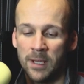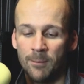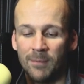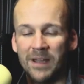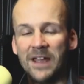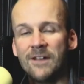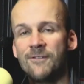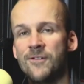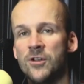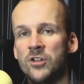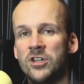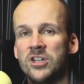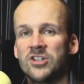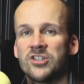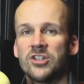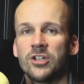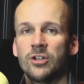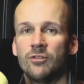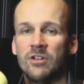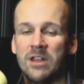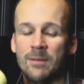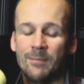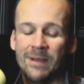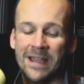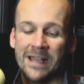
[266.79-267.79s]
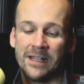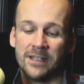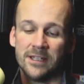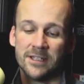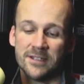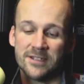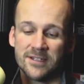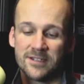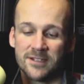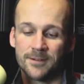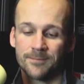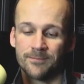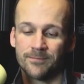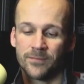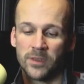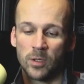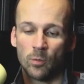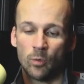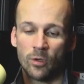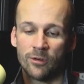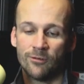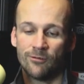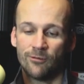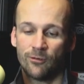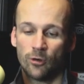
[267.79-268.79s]
But I found this a great balance.
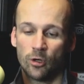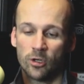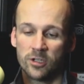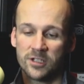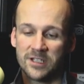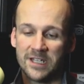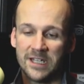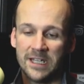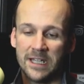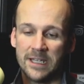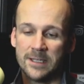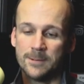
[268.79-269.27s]
The 140